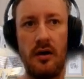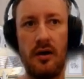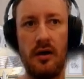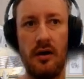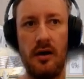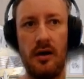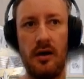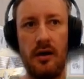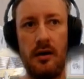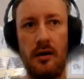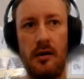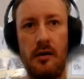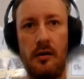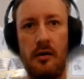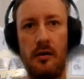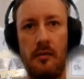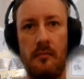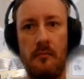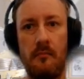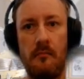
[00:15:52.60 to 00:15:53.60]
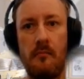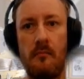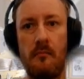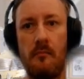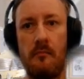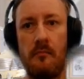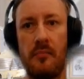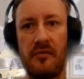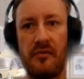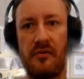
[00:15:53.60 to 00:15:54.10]
But
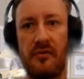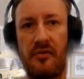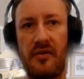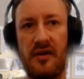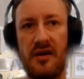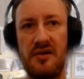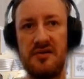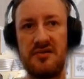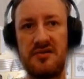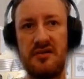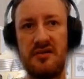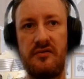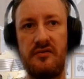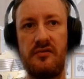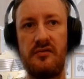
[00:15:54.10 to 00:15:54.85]
the thing is,